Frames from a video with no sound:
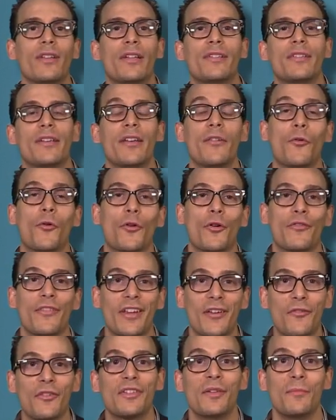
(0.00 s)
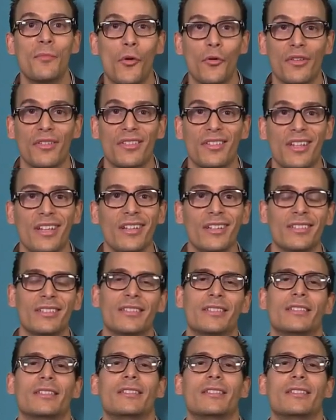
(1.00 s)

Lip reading: listed in order of increasing potency,